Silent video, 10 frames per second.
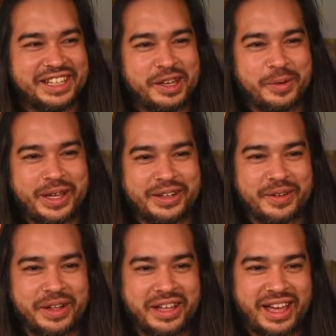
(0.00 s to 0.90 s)
Wait,
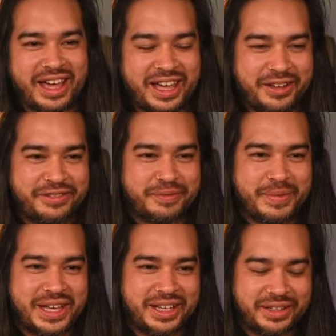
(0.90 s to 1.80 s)
I have,
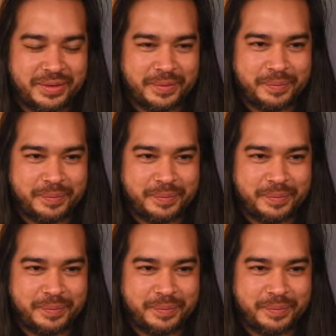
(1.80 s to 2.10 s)
man,